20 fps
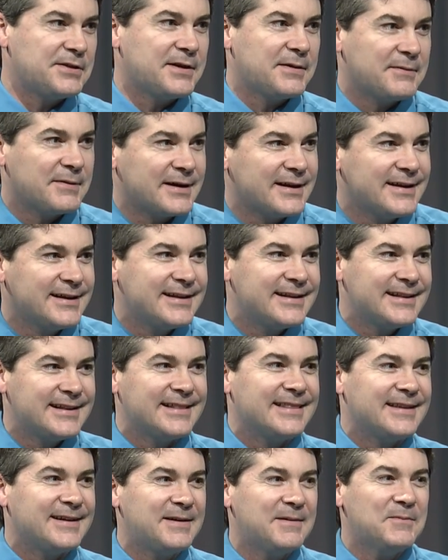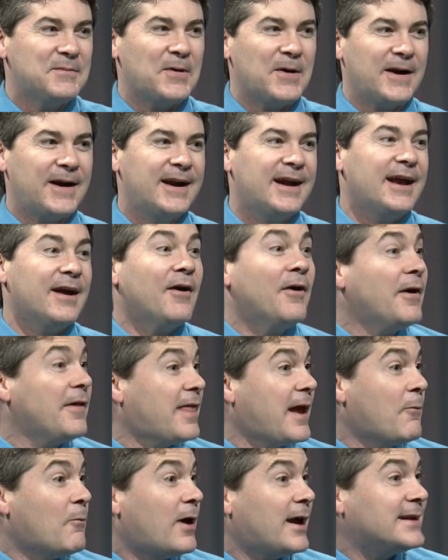They want to learn more. they, or should
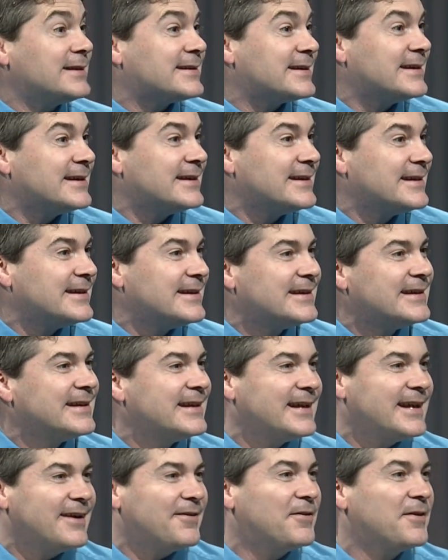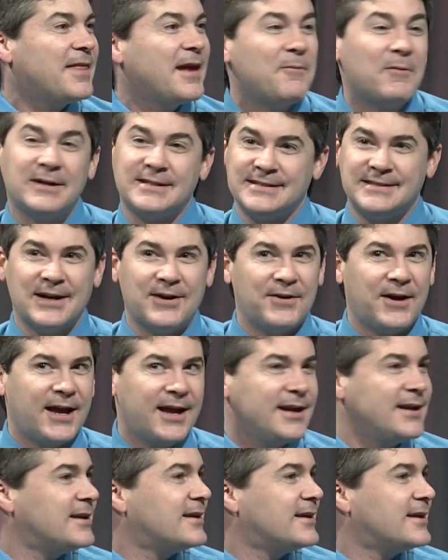they check it, they should check it out or they want to donate.